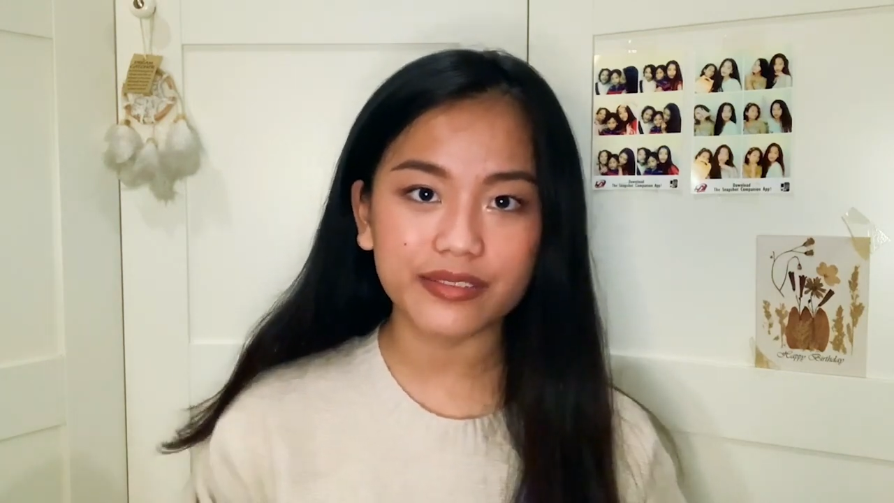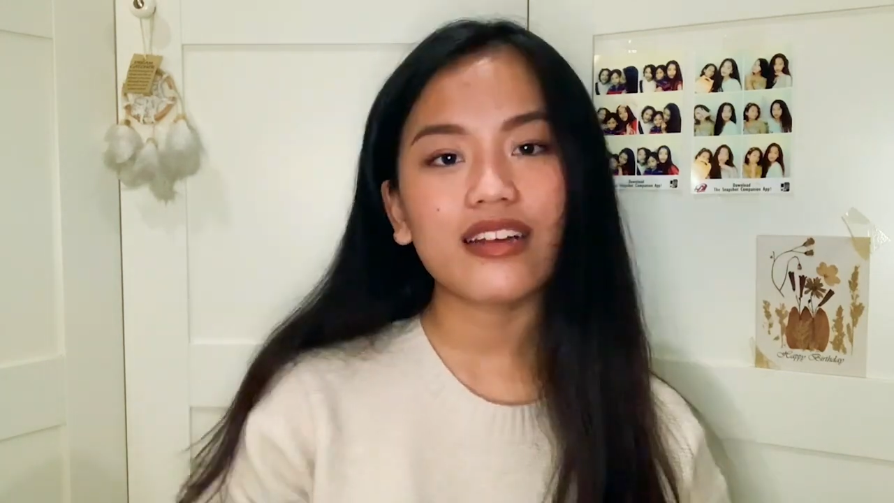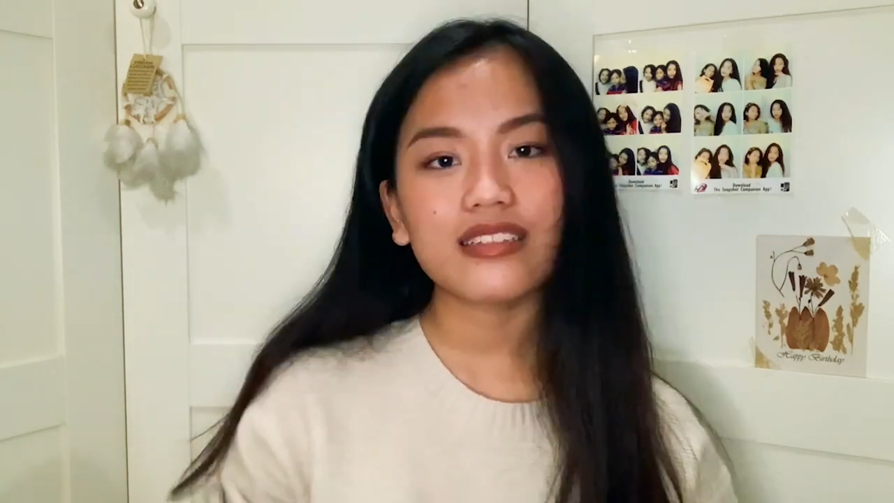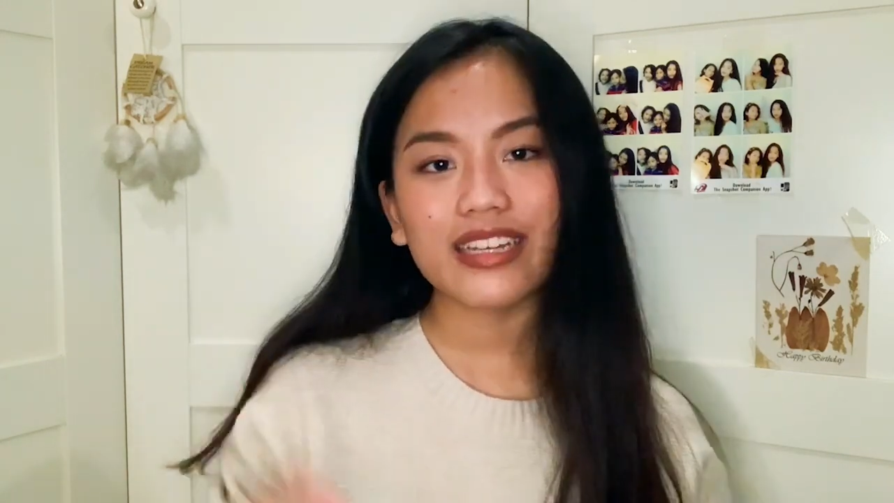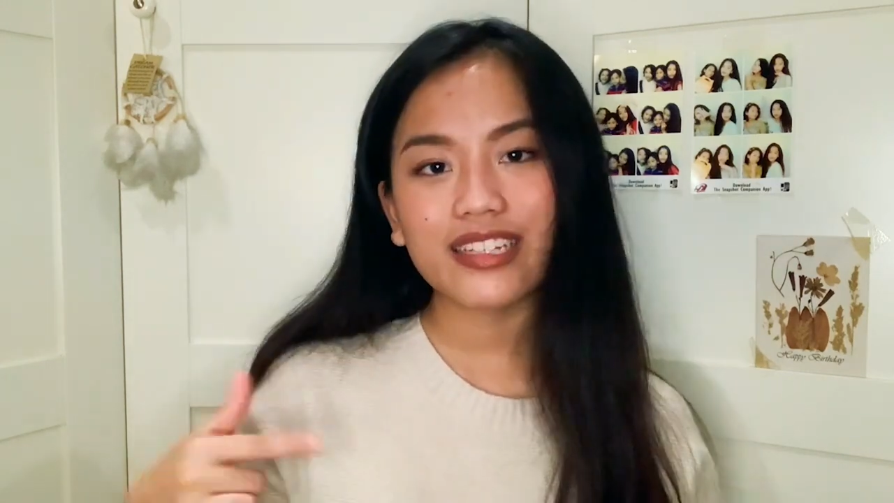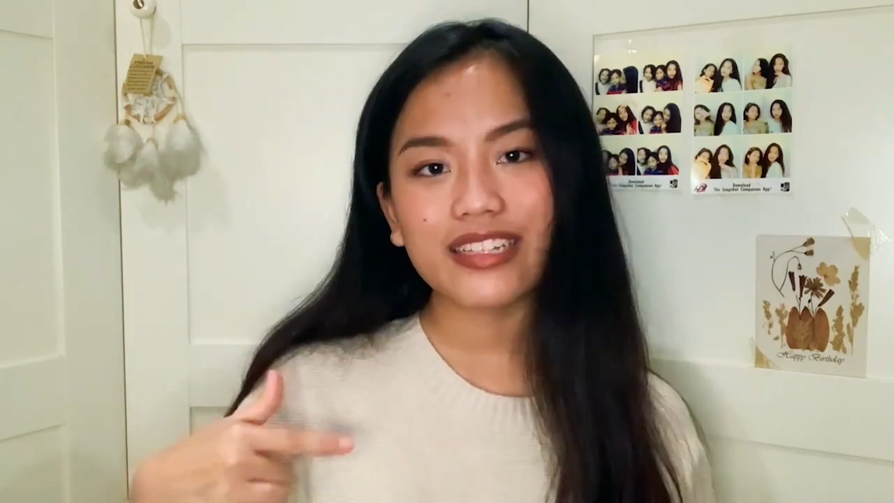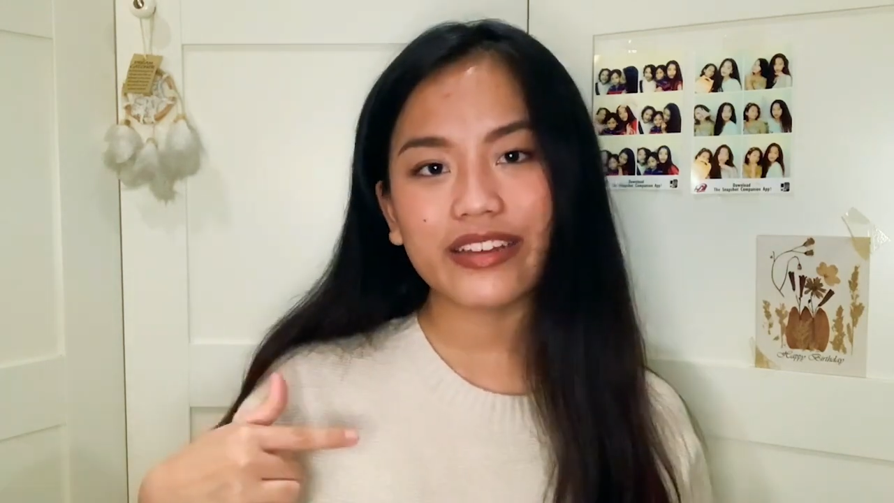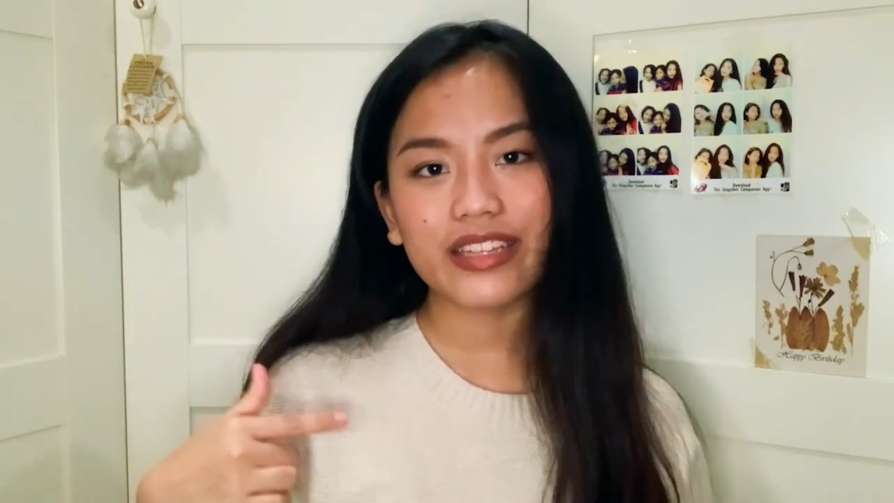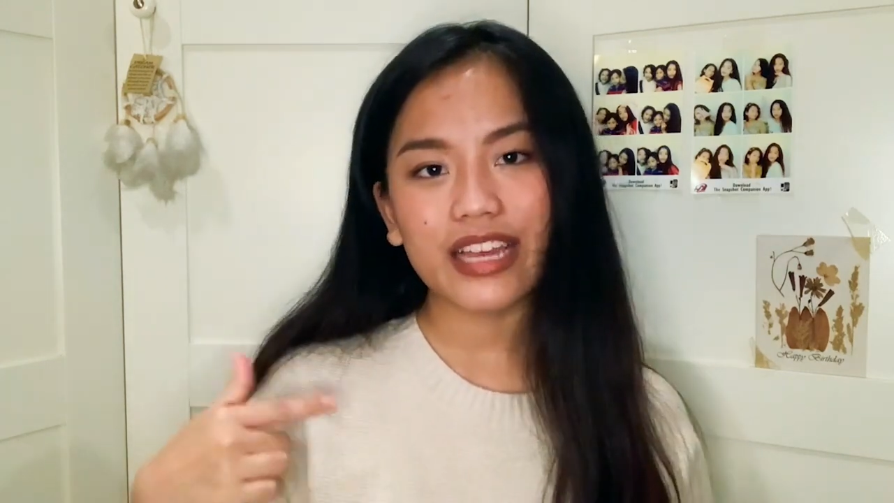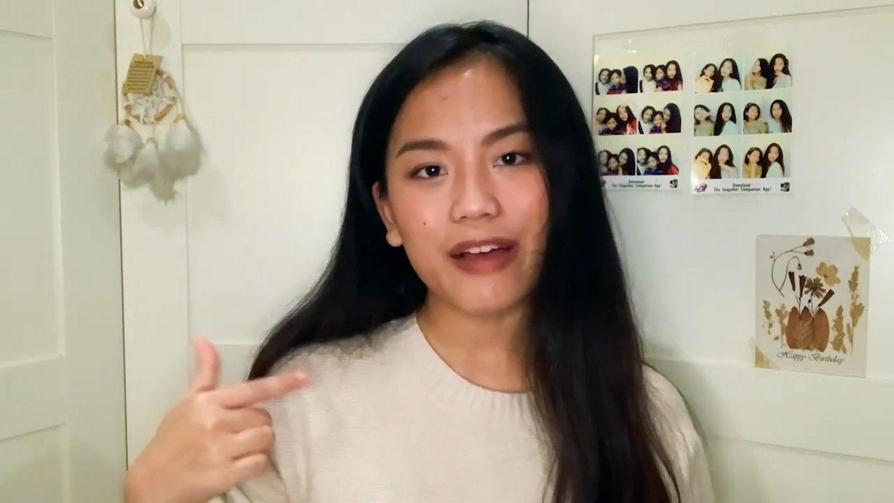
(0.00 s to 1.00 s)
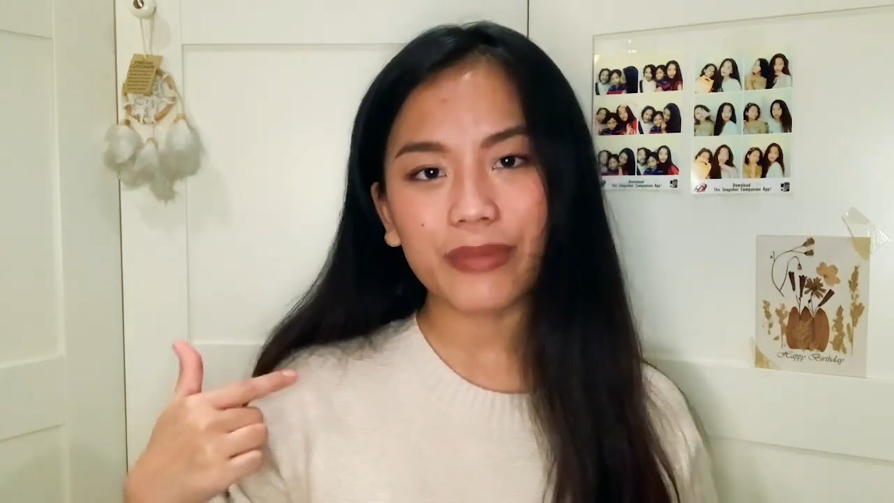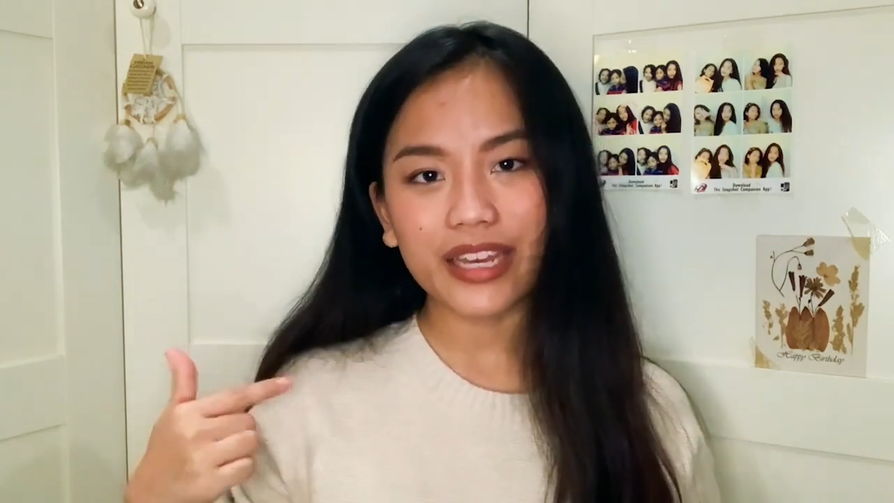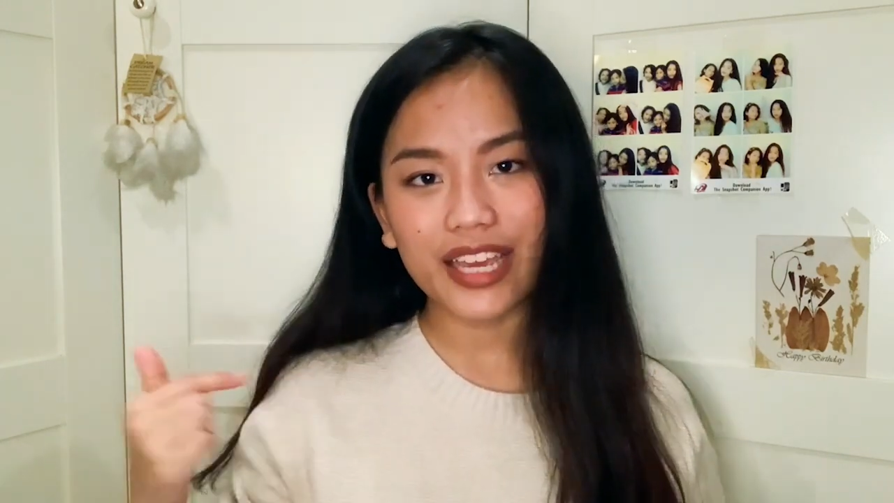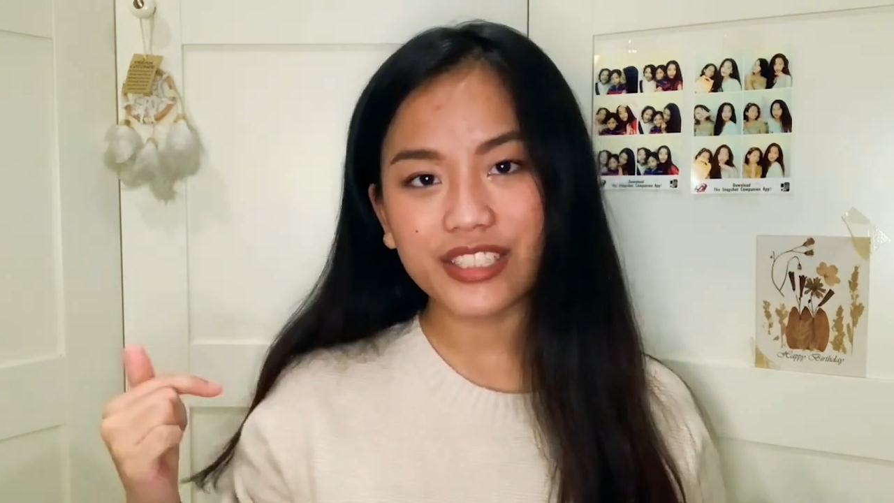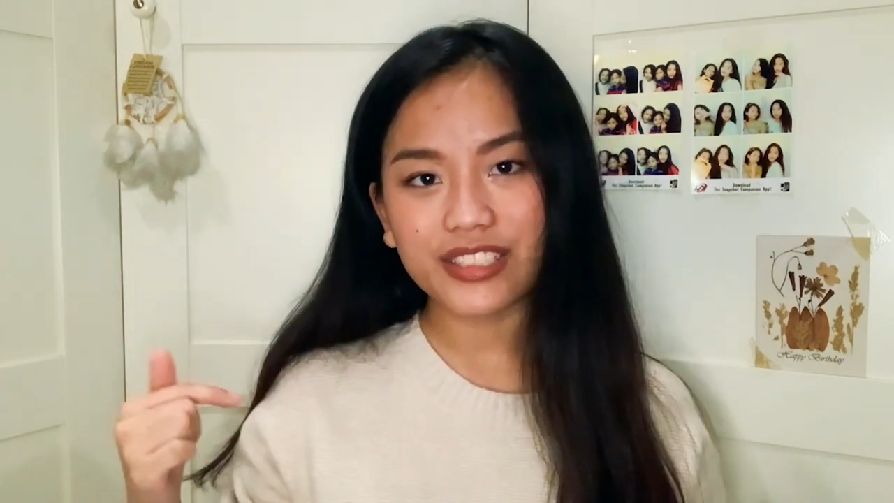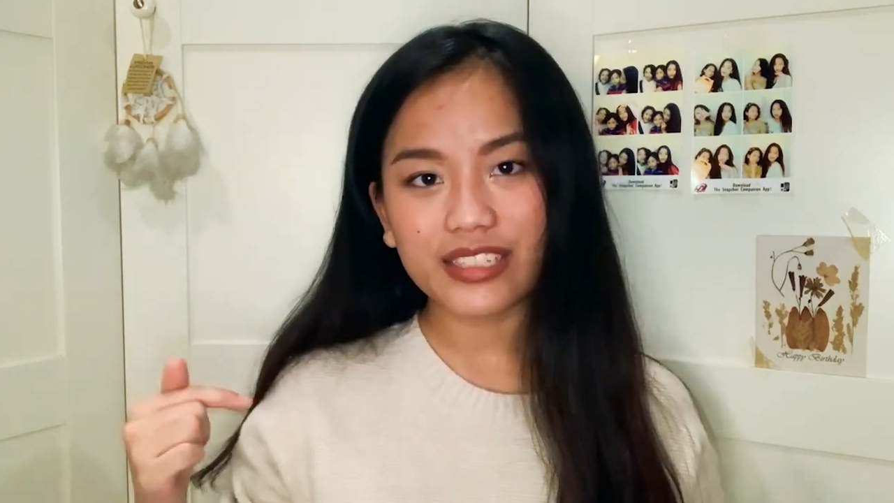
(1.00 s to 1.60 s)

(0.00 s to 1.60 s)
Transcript: I'll link down the applications